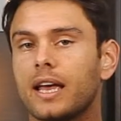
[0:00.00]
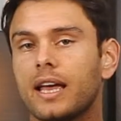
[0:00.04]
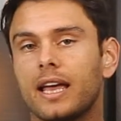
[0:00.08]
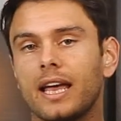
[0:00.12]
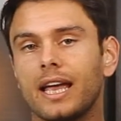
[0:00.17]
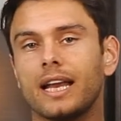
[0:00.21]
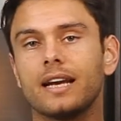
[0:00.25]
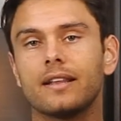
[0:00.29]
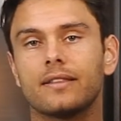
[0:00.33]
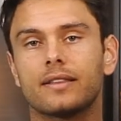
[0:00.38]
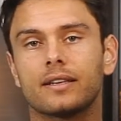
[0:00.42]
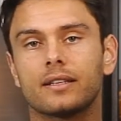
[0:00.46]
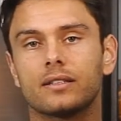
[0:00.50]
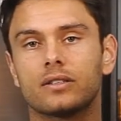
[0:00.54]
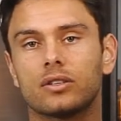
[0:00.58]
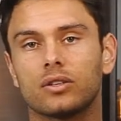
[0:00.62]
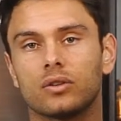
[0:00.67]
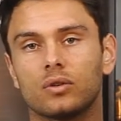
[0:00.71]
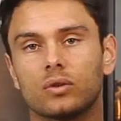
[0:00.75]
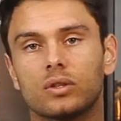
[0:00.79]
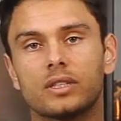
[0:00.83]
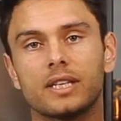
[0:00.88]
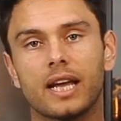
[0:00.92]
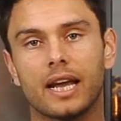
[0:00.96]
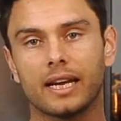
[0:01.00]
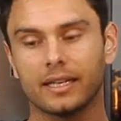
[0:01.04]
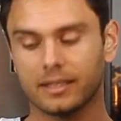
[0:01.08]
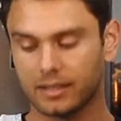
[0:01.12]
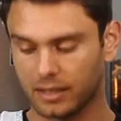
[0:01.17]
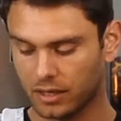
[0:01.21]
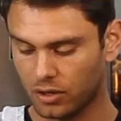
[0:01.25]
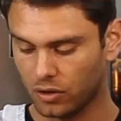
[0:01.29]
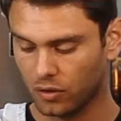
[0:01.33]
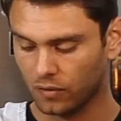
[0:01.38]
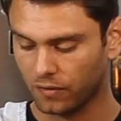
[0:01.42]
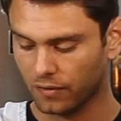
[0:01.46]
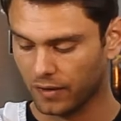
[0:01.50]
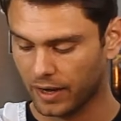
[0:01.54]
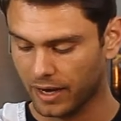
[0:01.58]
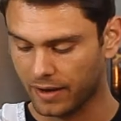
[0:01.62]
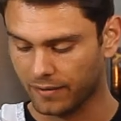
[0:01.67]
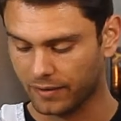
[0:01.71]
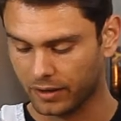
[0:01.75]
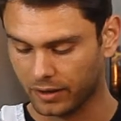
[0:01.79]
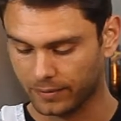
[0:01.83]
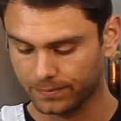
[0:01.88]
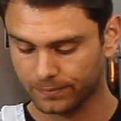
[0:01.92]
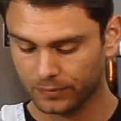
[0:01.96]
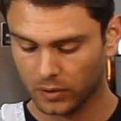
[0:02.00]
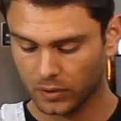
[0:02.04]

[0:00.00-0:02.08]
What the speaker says: anything to your taste and your flavor.